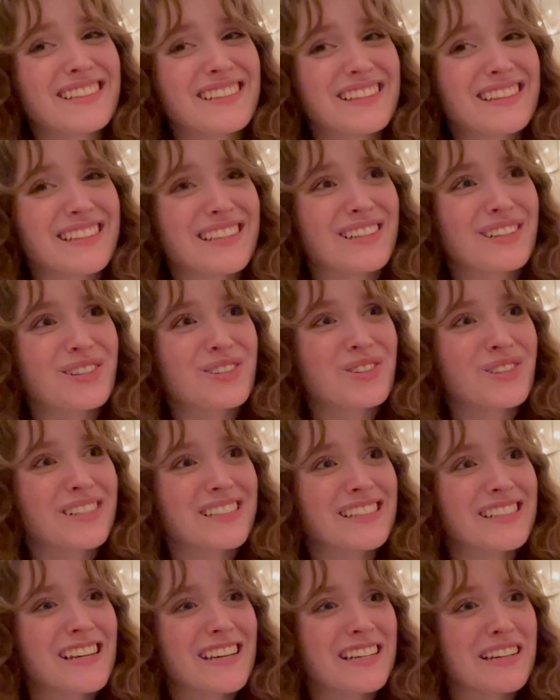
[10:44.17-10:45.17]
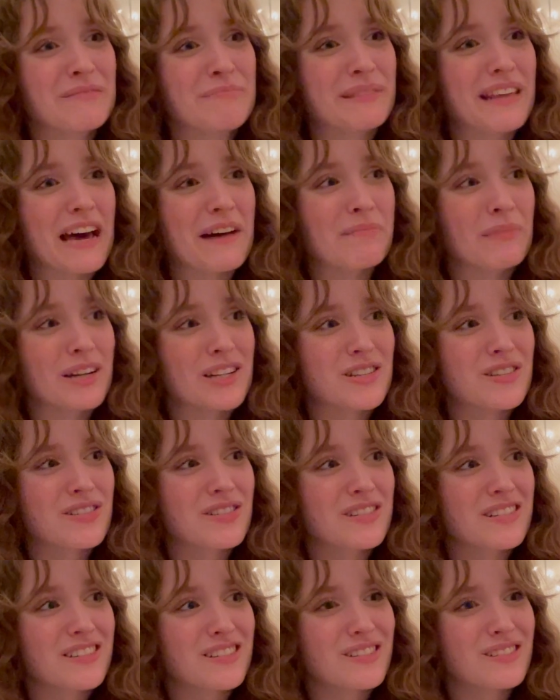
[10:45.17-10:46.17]
Theater shouldn't take up that
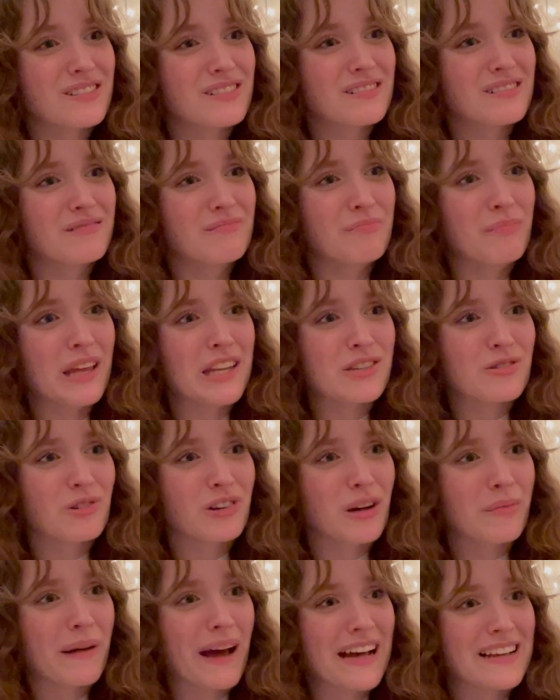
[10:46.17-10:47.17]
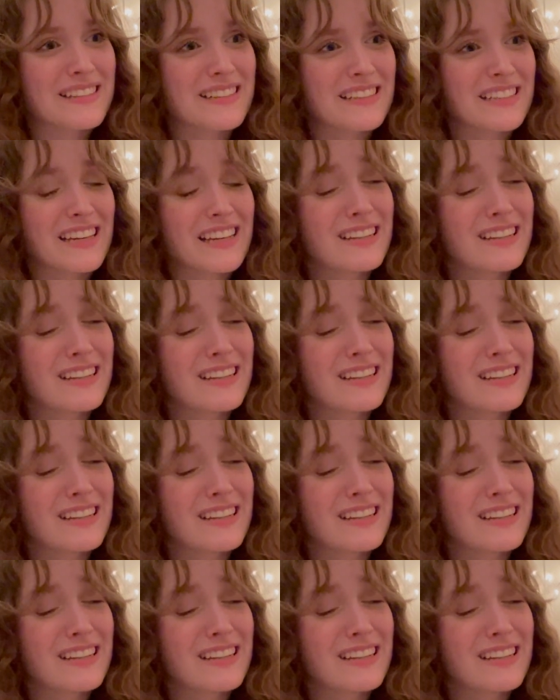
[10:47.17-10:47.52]
much mental capacity, and